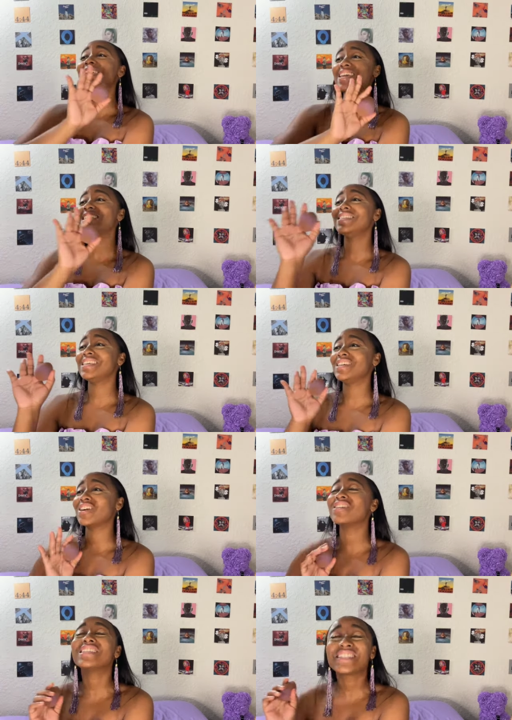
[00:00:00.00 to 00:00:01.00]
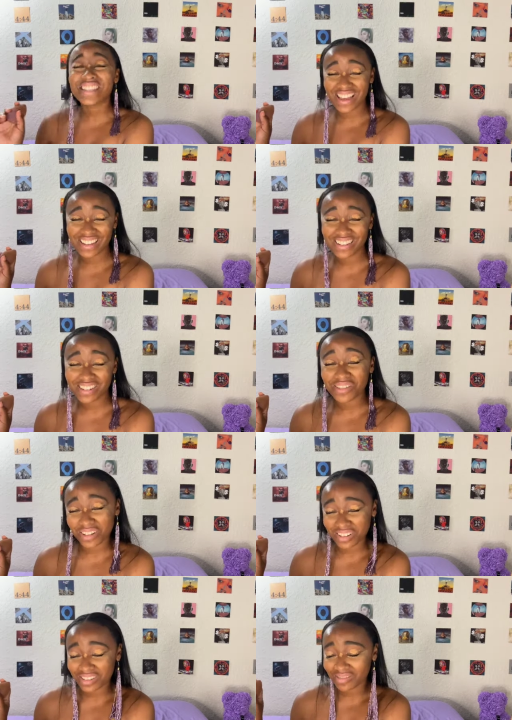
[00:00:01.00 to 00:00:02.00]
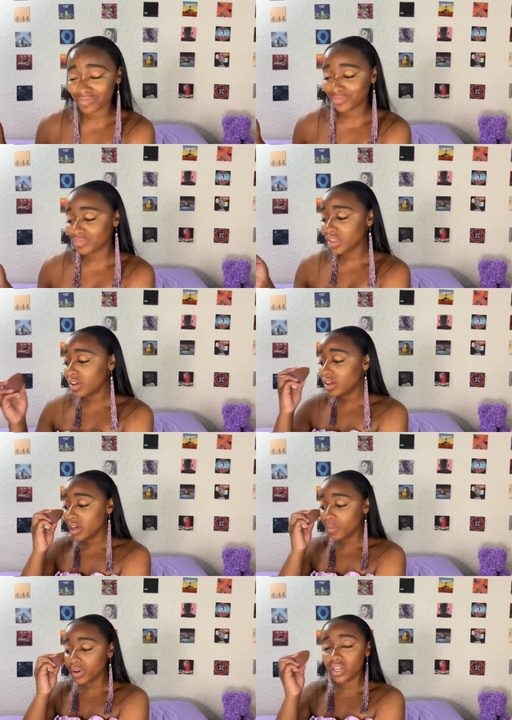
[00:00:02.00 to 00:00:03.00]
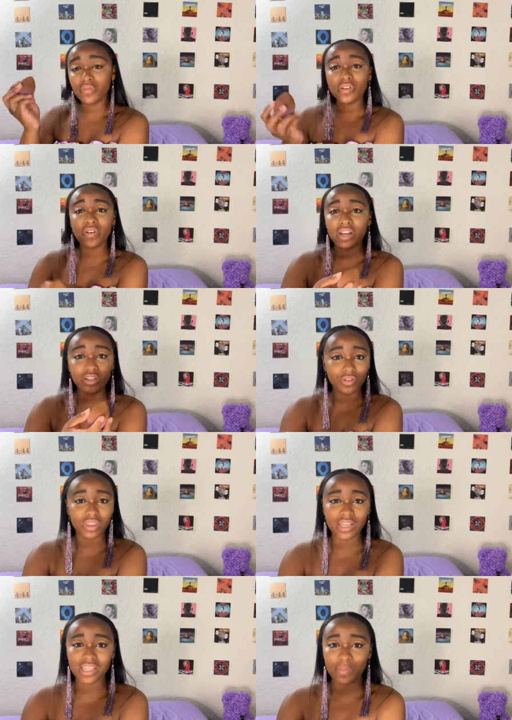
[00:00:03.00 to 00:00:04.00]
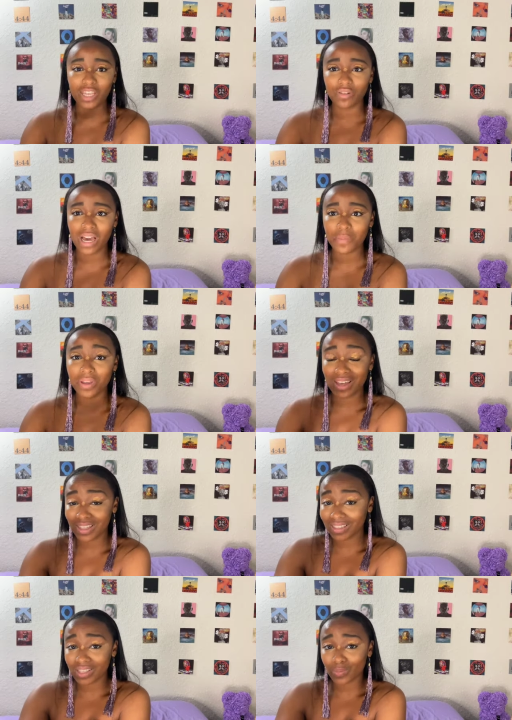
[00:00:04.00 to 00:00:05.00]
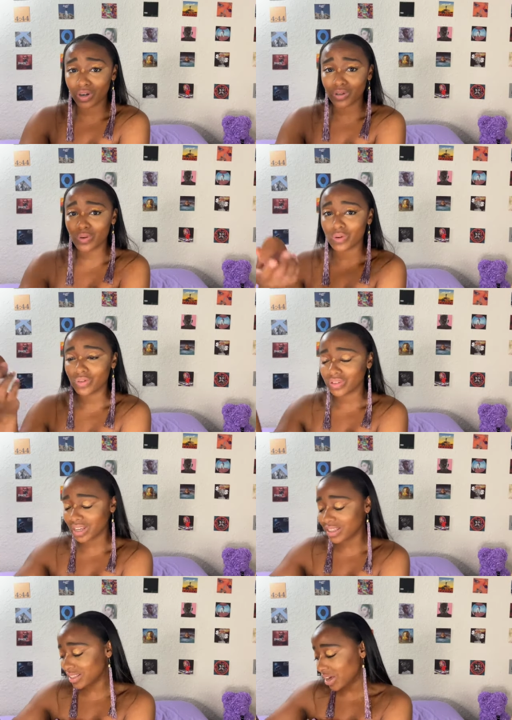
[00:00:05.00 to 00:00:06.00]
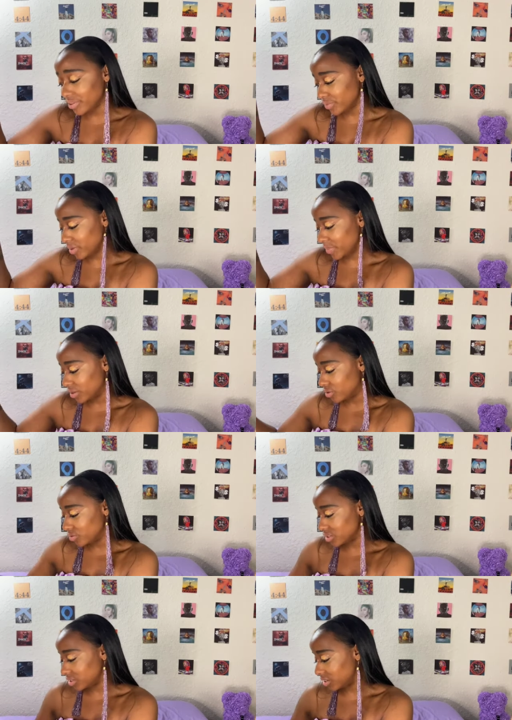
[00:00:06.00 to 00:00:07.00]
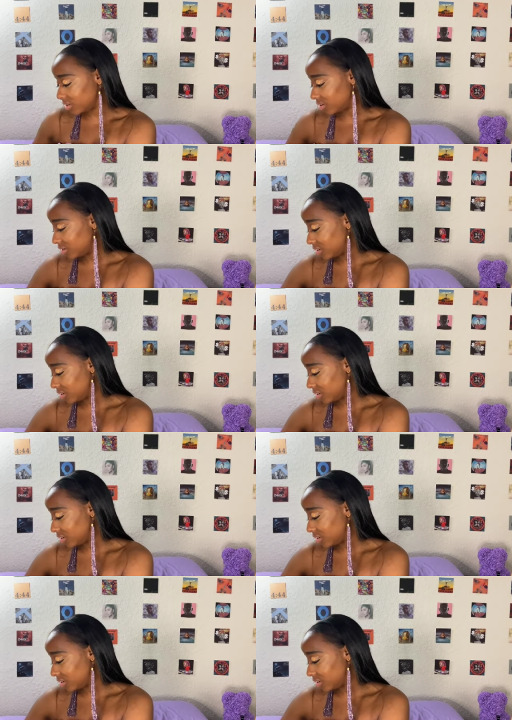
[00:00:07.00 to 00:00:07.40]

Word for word: Easier said, okay? But if you find new things that make you happy, I think that's pretty cool. So I think that was one of my goals this year.